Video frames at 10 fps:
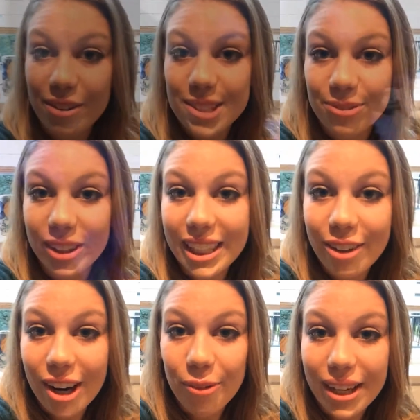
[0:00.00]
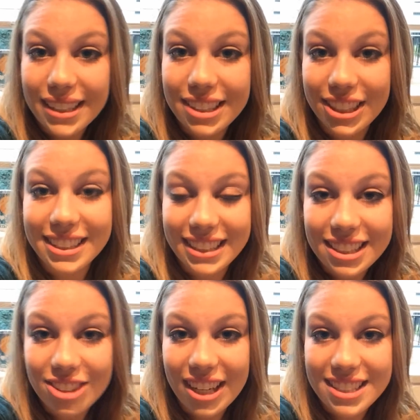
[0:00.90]
was a really great way to just
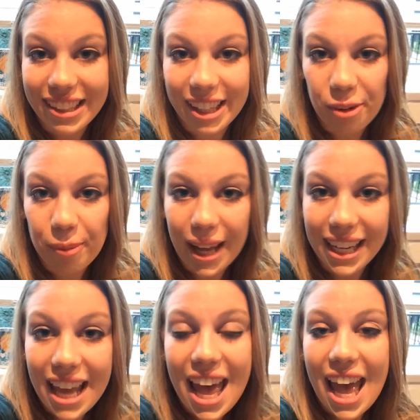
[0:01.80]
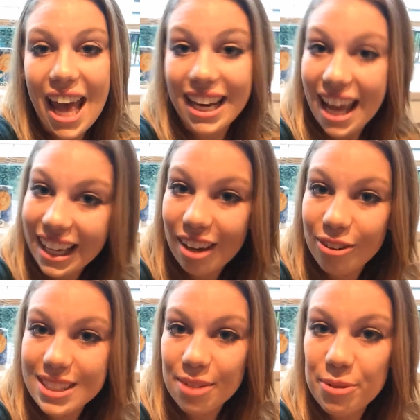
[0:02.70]
de-stress a little bit and hang out
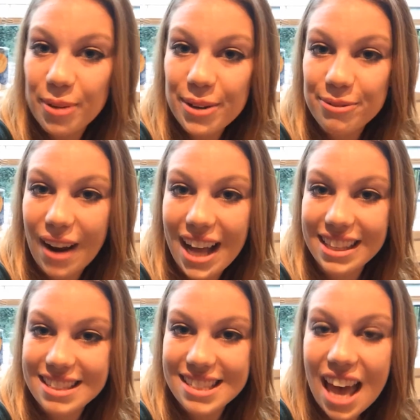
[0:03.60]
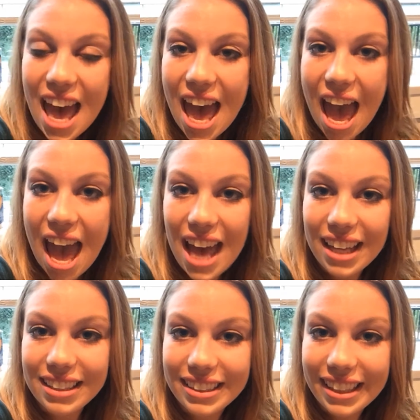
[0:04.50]
with some of my friends
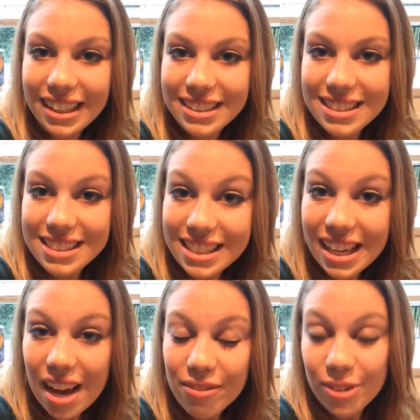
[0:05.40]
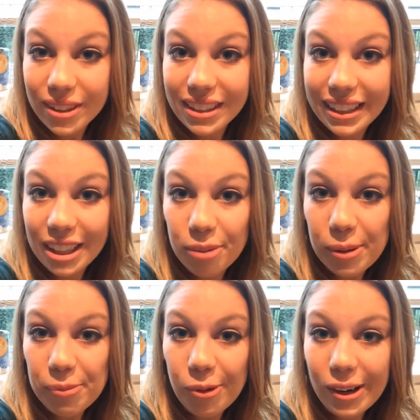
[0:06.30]
and get to see everyone a little
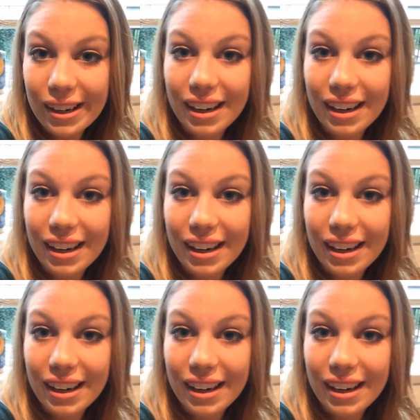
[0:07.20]
bit more.